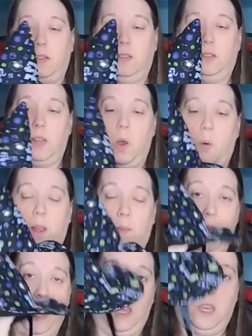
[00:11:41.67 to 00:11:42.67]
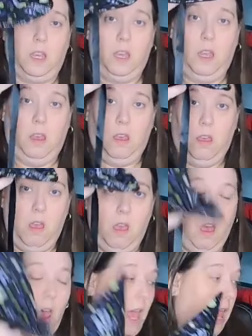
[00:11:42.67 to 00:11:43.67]
sew and make.
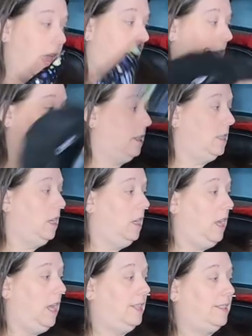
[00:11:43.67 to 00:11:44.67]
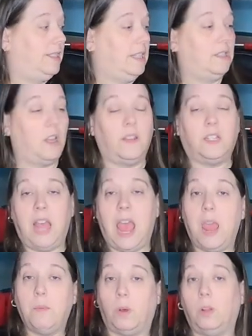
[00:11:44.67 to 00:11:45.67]
And it sits on the
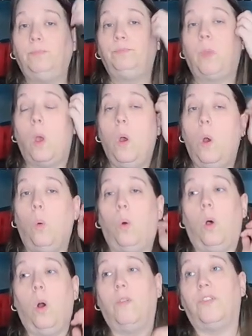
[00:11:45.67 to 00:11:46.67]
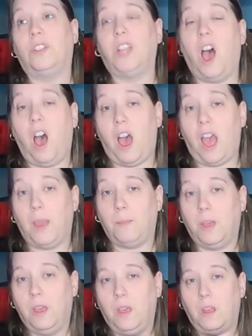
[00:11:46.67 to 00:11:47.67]
table. Well, over
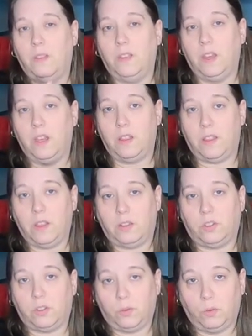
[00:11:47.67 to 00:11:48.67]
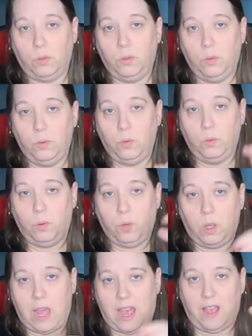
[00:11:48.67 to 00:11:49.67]
time, the, the screw
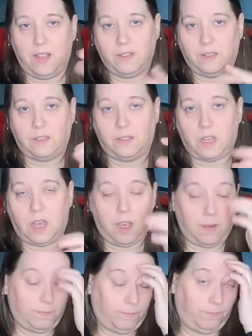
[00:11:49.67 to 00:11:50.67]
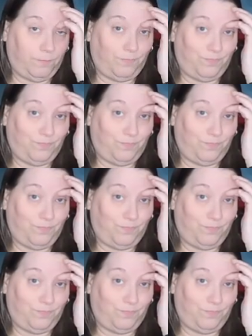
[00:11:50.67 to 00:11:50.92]
has um,